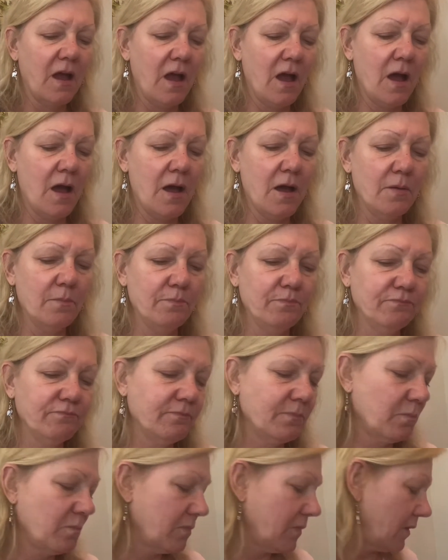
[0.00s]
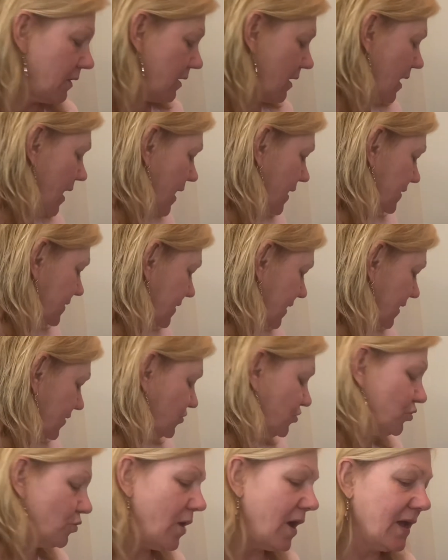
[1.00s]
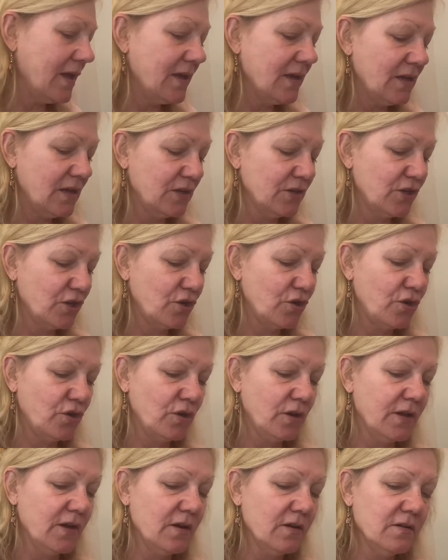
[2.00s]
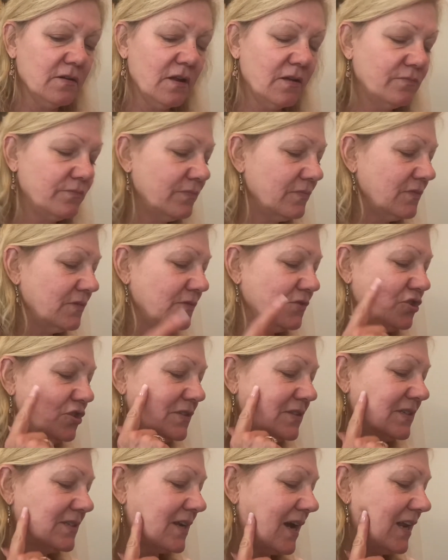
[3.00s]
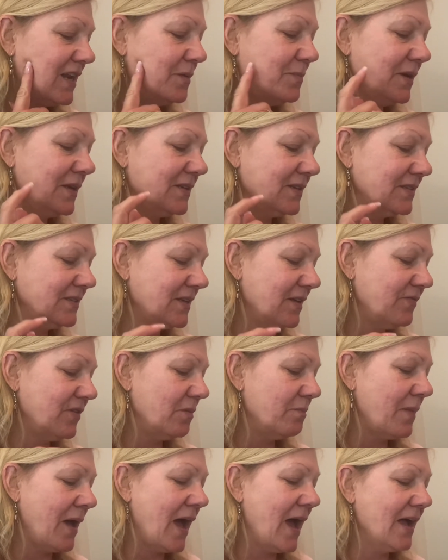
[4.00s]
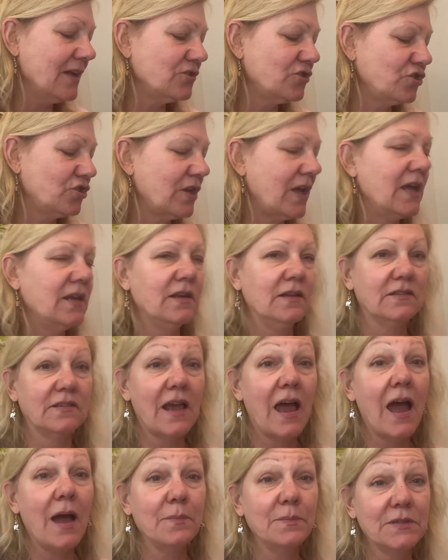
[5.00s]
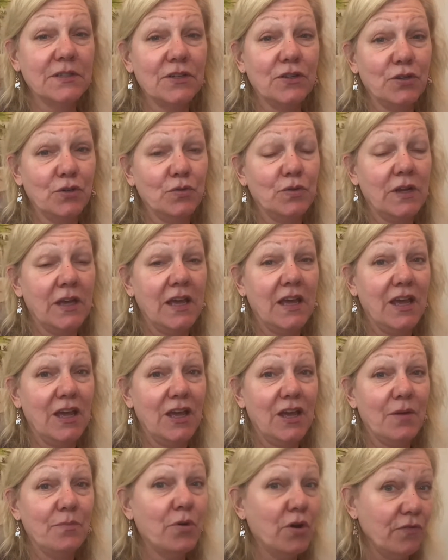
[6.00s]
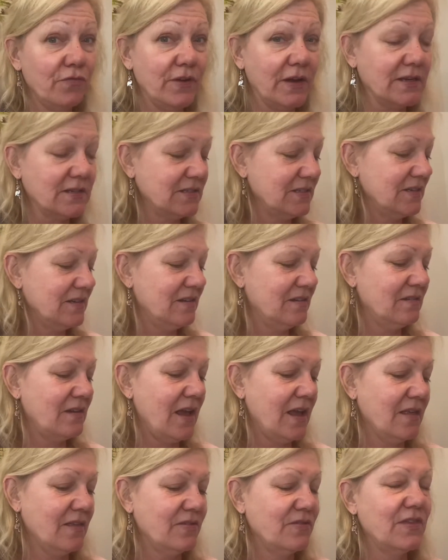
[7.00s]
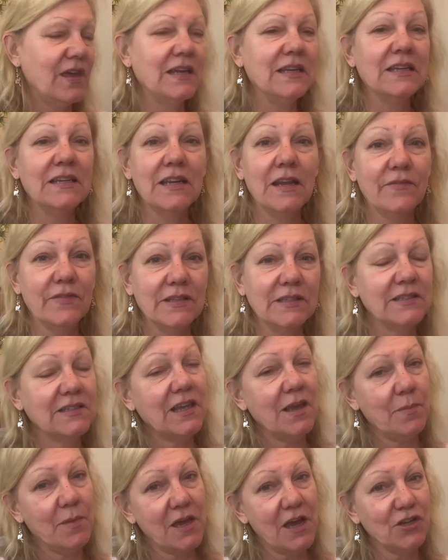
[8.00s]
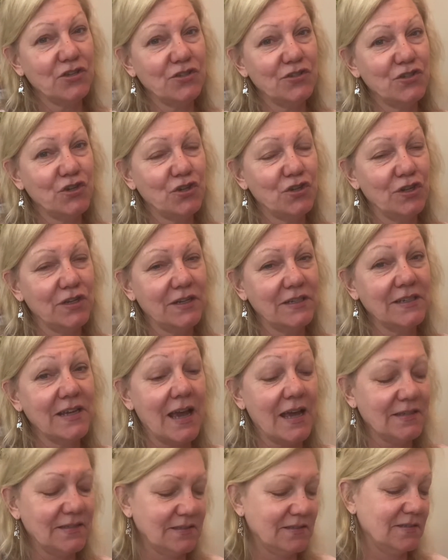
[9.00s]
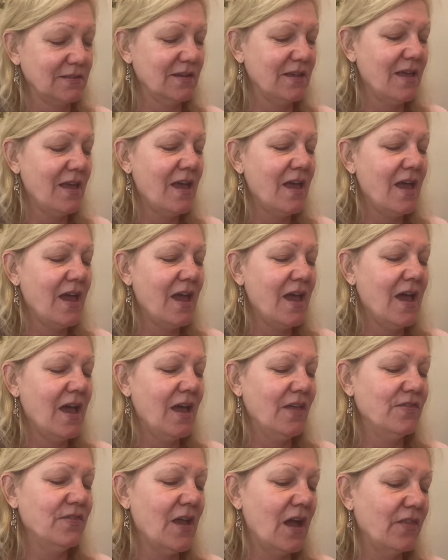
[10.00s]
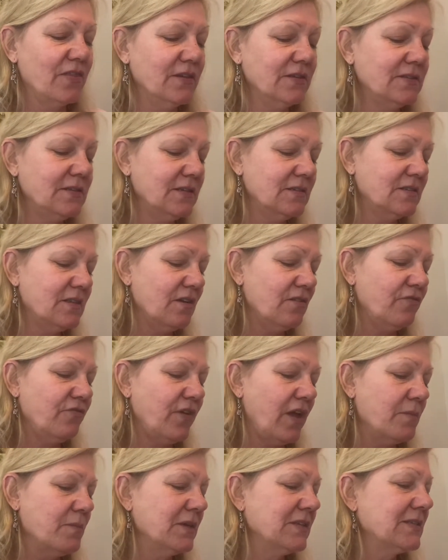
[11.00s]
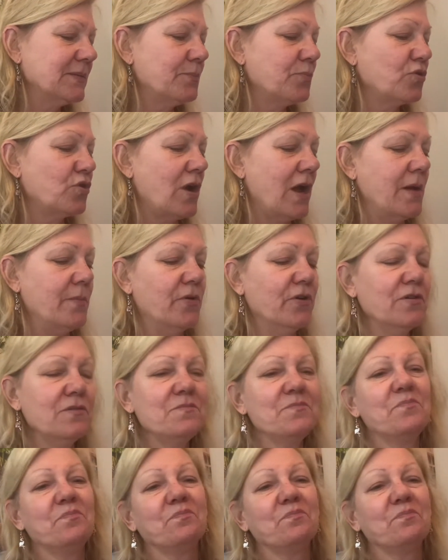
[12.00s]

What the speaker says: I did try it a little earlier, just a tiny bit to see if it matched, and it's absolutely perfect. Like they didn't even see me, I just took a little test. Now this is their famous primer.